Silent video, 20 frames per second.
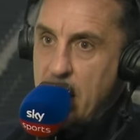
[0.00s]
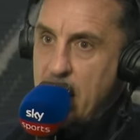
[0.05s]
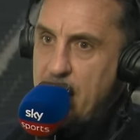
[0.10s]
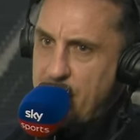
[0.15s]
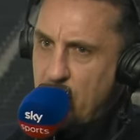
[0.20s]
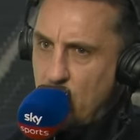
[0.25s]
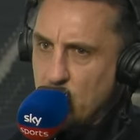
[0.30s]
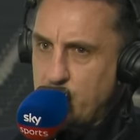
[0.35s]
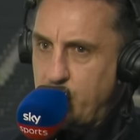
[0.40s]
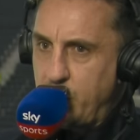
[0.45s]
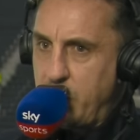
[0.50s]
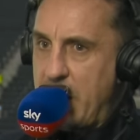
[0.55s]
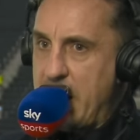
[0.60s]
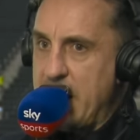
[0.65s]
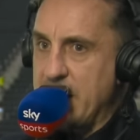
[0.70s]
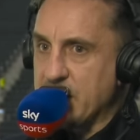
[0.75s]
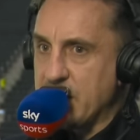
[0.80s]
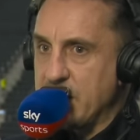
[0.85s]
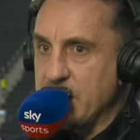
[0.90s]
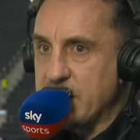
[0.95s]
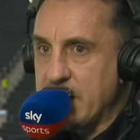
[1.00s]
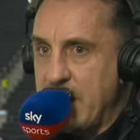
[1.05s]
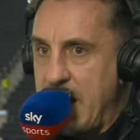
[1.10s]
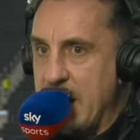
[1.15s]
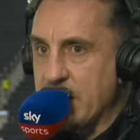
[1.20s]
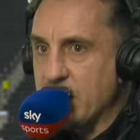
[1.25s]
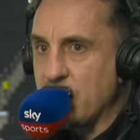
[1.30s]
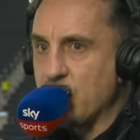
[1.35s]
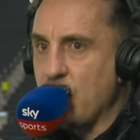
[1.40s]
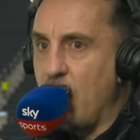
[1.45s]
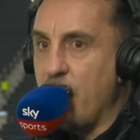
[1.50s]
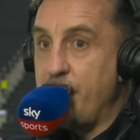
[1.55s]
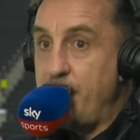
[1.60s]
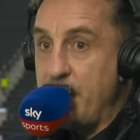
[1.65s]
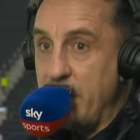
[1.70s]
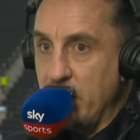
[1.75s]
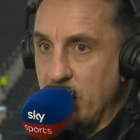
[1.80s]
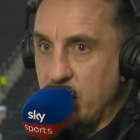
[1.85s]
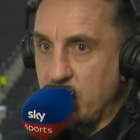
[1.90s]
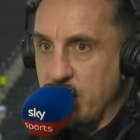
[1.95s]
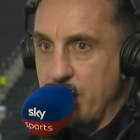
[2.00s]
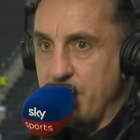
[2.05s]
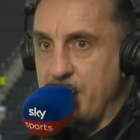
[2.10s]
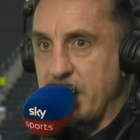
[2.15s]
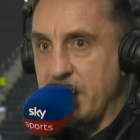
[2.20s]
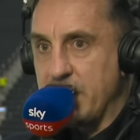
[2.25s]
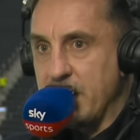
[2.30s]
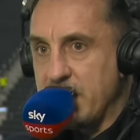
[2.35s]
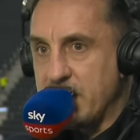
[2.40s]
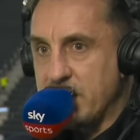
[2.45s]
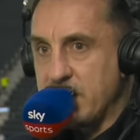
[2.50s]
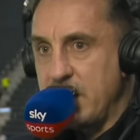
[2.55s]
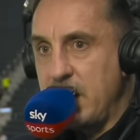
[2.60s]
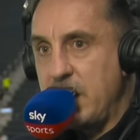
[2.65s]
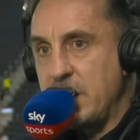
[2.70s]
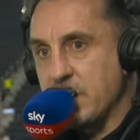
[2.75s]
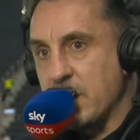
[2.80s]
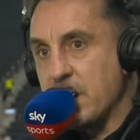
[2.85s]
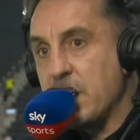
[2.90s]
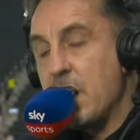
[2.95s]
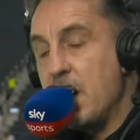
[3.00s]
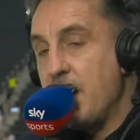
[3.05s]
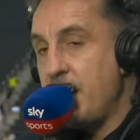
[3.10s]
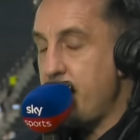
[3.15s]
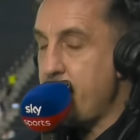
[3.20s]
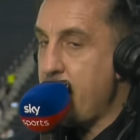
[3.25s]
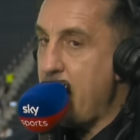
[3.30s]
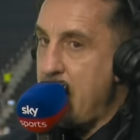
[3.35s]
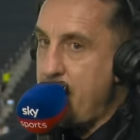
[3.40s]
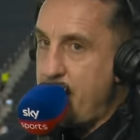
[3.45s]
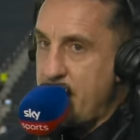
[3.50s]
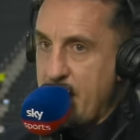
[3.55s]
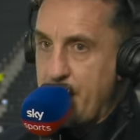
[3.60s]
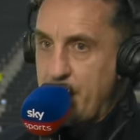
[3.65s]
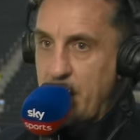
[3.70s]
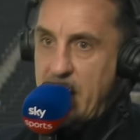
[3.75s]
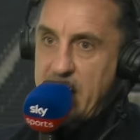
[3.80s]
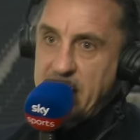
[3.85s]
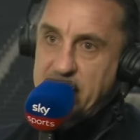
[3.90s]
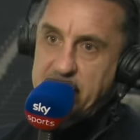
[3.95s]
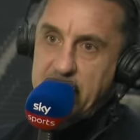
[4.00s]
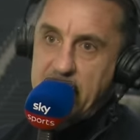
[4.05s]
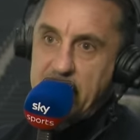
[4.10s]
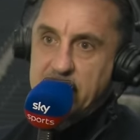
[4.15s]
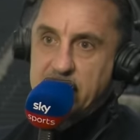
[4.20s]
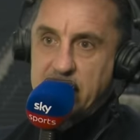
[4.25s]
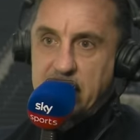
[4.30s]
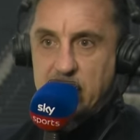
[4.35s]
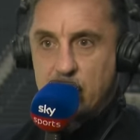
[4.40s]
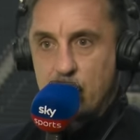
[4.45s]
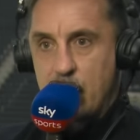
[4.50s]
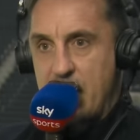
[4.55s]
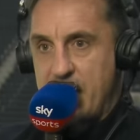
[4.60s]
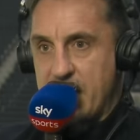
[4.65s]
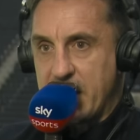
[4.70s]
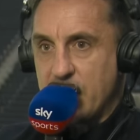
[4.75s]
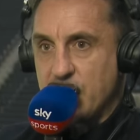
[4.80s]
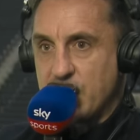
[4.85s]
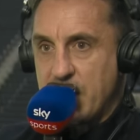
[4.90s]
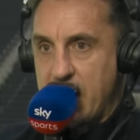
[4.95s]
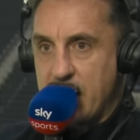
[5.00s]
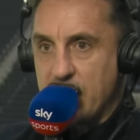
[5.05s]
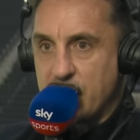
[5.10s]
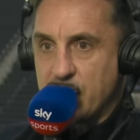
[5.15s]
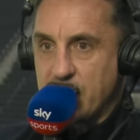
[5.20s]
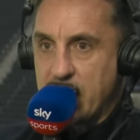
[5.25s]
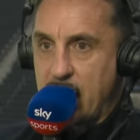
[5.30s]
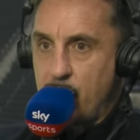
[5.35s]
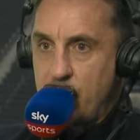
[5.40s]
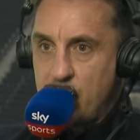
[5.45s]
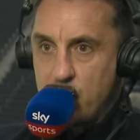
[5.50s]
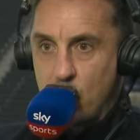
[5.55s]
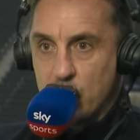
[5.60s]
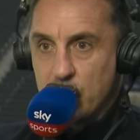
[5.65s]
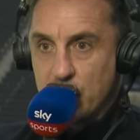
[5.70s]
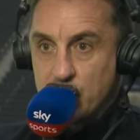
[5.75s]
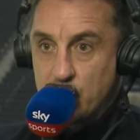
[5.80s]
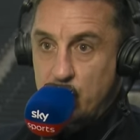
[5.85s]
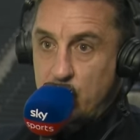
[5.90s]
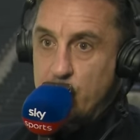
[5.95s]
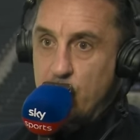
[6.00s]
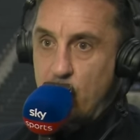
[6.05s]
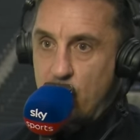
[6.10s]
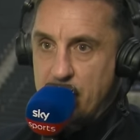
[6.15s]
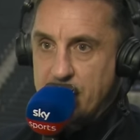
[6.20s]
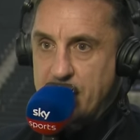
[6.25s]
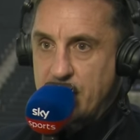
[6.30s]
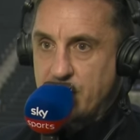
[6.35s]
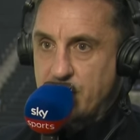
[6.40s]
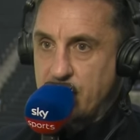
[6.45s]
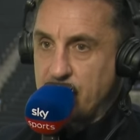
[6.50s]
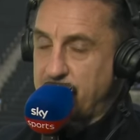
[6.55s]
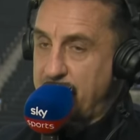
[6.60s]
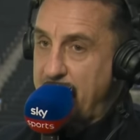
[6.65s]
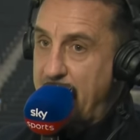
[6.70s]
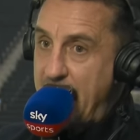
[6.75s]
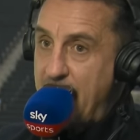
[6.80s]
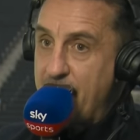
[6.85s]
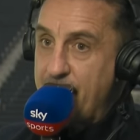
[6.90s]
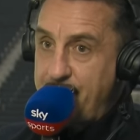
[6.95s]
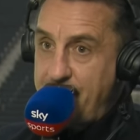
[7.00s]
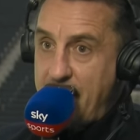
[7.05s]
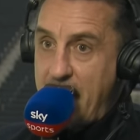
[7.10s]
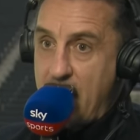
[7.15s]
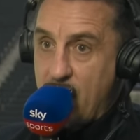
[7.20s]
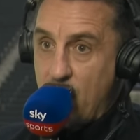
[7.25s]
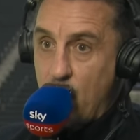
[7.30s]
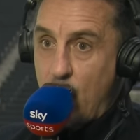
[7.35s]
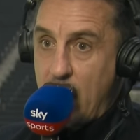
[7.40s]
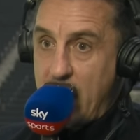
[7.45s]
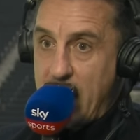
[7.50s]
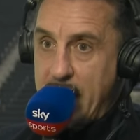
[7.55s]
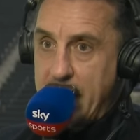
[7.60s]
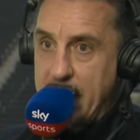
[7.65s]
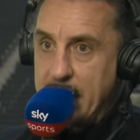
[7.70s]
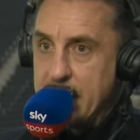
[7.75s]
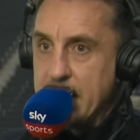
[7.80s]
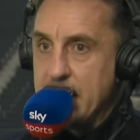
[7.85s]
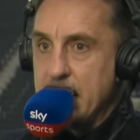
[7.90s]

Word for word: If those players can start to sort of build something this season, they may be in a place next season where they can challenge again with one or two more additions. They aren't far away.